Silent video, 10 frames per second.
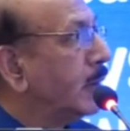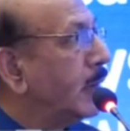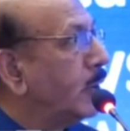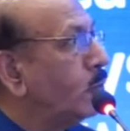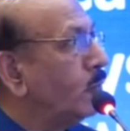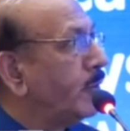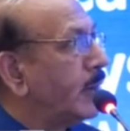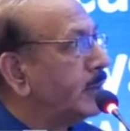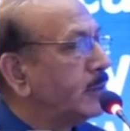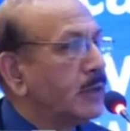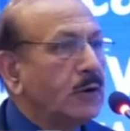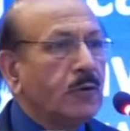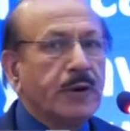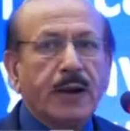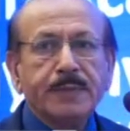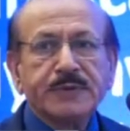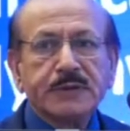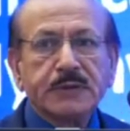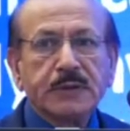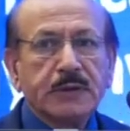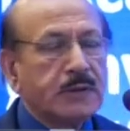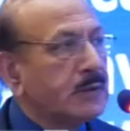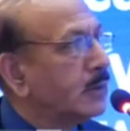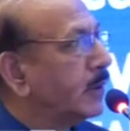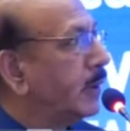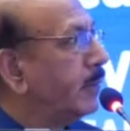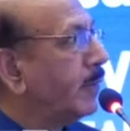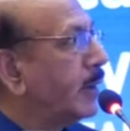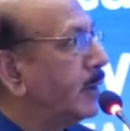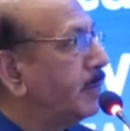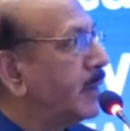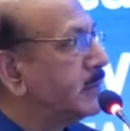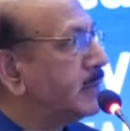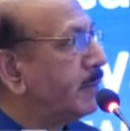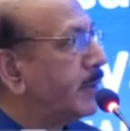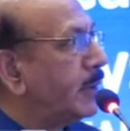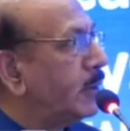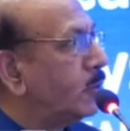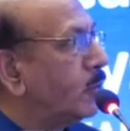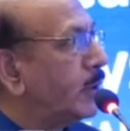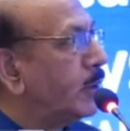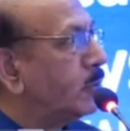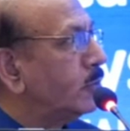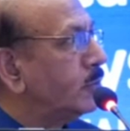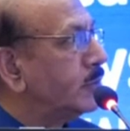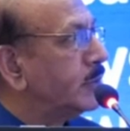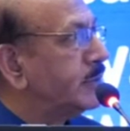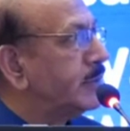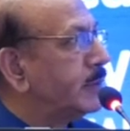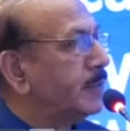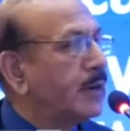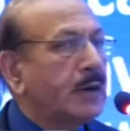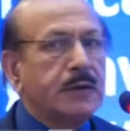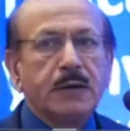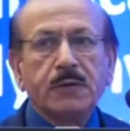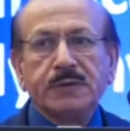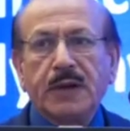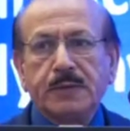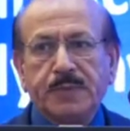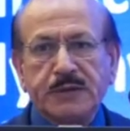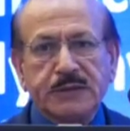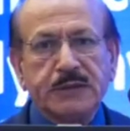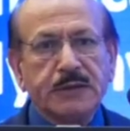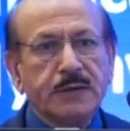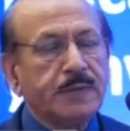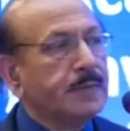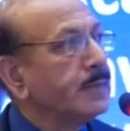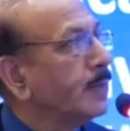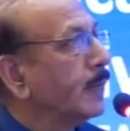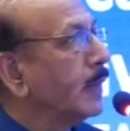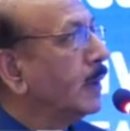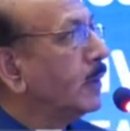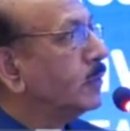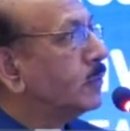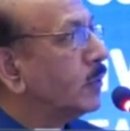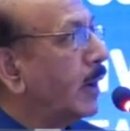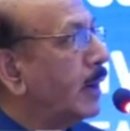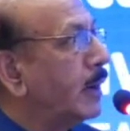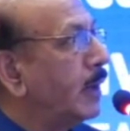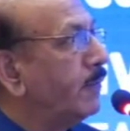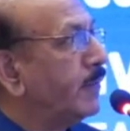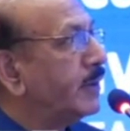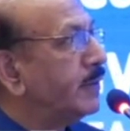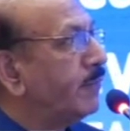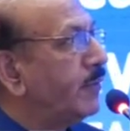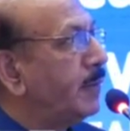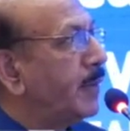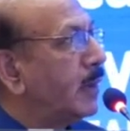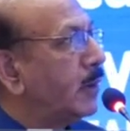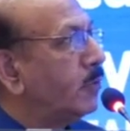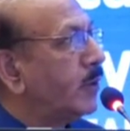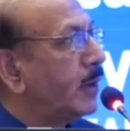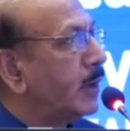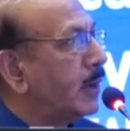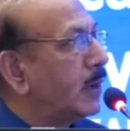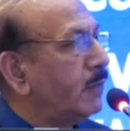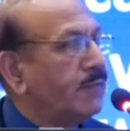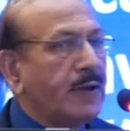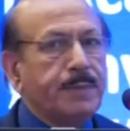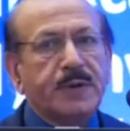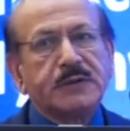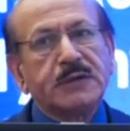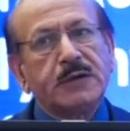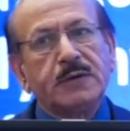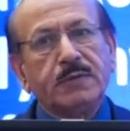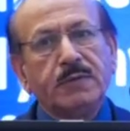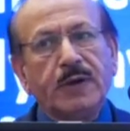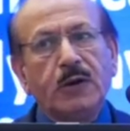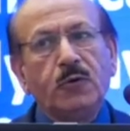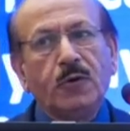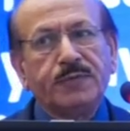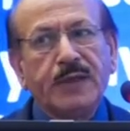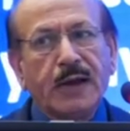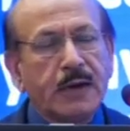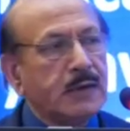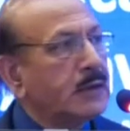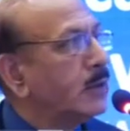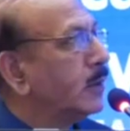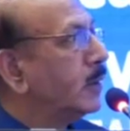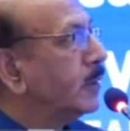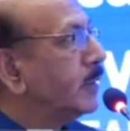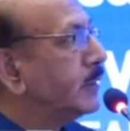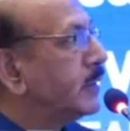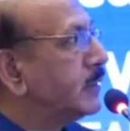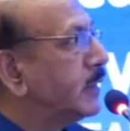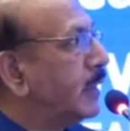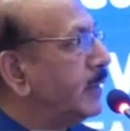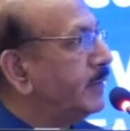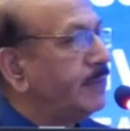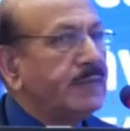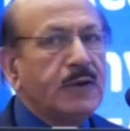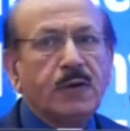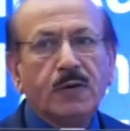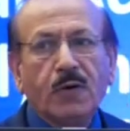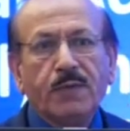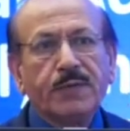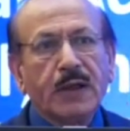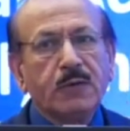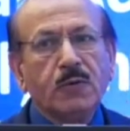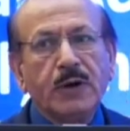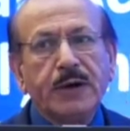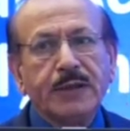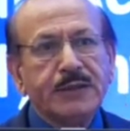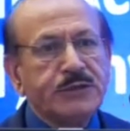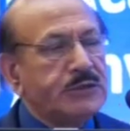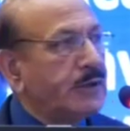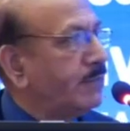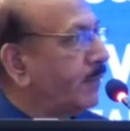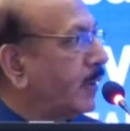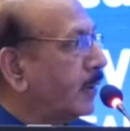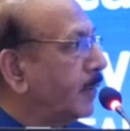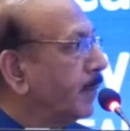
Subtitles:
into weight in kilograms divided by 72 into the serum creatinine of that person. So, and if it is a female, you take 85% value of that. This is an easy way of calculating the GFR.